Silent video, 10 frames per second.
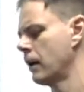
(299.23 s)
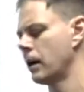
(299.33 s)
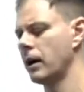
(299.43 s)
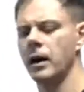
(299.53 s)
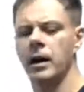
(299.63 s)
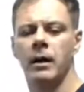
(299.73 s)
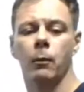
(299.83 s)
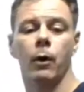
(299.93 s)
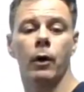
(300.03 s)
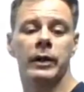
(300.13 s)

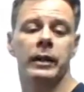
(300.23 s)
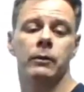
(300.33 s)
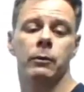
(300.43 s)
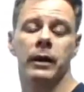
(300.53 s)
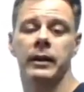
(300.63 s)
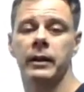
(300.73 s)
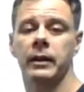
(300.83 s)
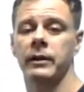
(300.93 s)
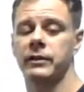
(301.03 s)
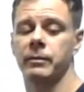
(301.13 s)
Walking and running
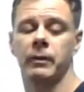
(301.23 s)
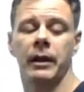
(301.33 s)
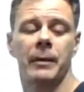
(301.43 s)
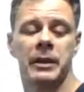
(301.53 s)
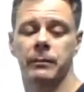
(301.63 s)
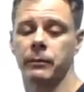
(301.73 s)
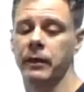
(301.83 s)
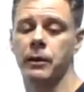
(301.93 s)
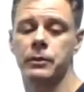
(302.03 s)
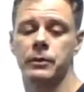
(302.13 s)
is, I mean,
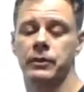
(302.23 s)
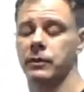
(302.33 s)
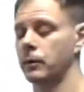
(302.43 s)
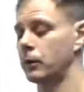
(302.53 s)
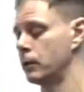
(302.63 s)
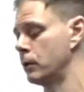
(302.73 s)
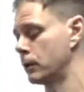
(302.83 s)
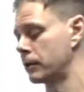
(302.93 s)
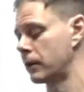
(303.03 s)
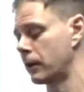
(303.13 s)
those who
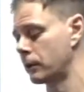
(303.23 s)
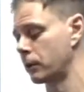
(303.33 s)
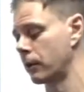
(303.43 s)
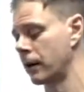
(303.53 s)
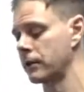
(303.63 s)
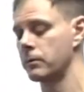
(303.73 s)
don't run,